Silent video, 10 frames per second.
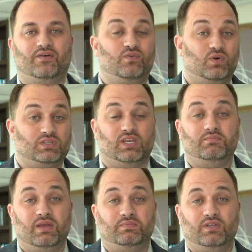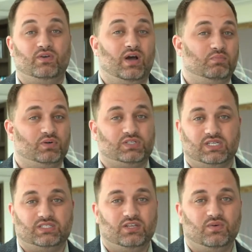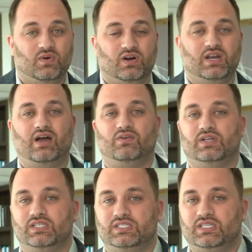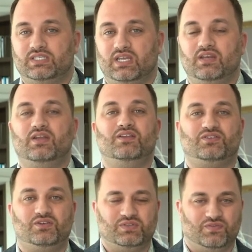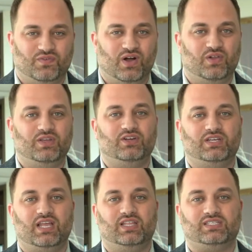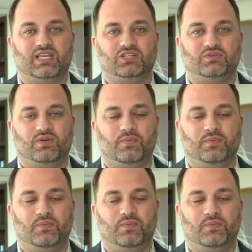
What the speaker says: of course, it's going to be up to you how persistent you are and how consistent in terms of following your daily schedule.